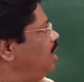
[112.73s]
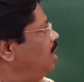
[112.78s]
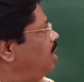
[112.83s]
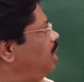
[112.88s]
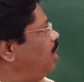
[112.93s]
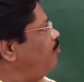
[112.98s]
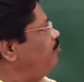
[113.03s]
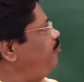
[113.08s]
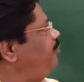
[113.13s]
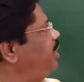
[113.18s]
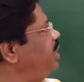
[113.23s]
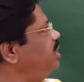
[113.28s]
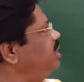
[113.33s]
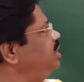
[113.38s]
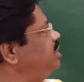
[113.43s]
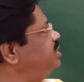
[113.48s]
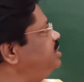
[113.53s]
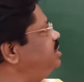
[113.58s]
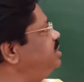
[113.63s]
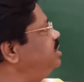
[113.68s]
Now when
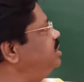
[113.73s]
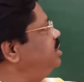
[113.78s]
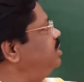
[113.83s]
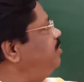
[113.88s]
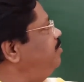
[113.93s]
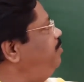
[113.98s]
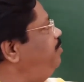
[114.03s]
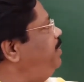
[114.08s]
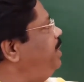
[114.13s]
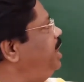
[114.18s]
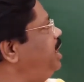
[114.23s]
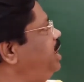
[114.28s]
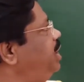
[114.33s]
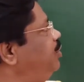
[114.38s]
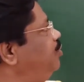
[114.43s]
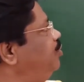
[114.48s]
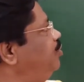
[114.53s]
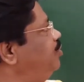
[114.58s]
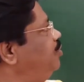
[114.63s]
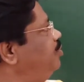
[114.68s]
this
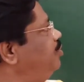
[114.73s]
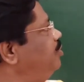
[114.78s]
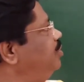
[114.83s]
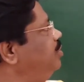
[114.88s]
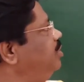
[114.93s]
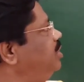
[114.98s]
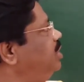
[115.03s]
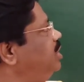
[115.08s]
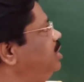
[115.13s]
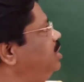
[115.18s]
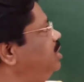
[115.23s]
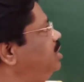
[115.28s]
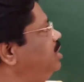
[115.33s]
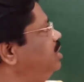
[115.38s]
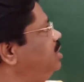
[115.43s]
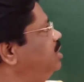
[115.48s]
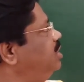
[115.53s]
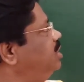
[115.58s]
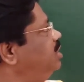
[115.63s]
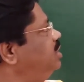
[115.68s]
PQ,
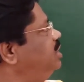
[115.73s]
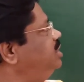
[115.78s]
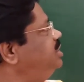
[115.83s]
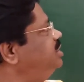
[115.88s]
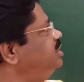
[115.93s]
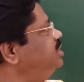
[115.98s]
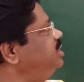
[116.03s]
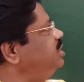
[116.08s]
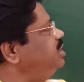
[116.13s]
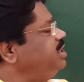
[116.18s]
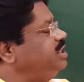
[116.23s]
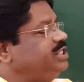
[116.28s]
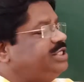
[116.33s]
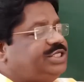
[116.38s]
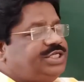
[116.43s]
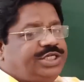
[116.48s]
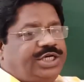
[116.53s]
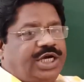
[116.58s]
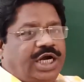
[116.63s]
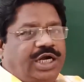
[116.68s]
this is the
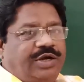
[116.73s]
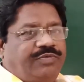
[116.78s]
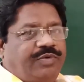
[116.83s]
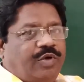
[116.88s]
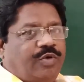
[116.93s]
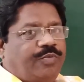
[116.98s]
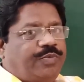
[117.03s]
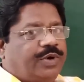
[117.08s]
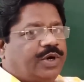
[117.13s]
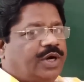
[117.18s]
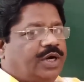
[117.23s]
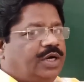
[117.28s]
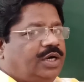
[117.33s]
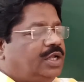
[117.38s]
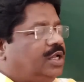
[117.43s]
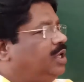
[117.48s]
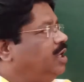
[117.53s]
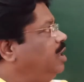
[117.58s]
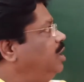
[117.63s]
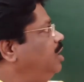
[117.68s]
incident
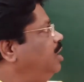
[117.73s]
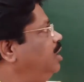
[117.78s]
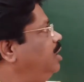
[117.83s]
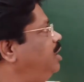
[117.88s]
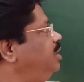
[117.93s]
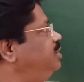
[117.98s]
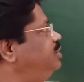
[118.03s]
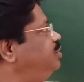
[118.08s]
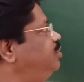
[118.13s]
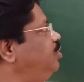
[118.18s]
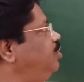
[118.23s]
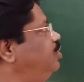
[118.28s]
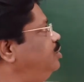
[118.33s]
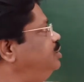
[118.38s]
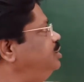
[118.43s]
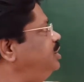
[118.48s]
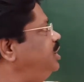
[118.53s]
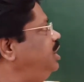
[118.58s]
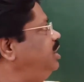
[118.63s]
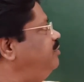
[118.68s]
wavefront, it
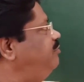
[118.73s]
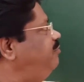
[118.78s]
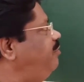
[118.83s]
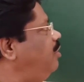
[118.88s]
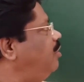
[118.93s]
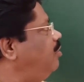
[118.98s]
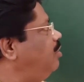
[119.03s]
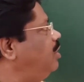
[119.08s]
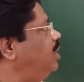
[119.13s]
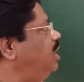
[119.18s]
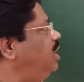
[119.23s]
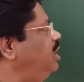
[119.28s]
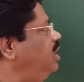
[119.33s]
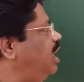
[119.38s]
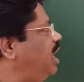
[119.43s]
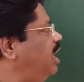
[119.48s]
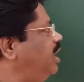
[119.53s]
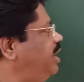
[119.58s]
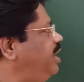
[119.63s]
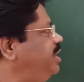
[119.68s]
goes in forwarding
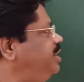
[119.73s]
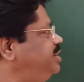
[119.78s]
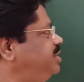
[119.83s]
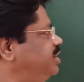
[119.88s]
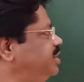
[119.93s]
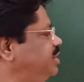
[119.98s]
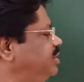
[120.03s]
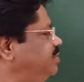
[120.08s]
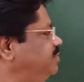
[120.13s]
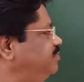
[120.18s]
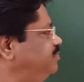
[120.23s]
direction.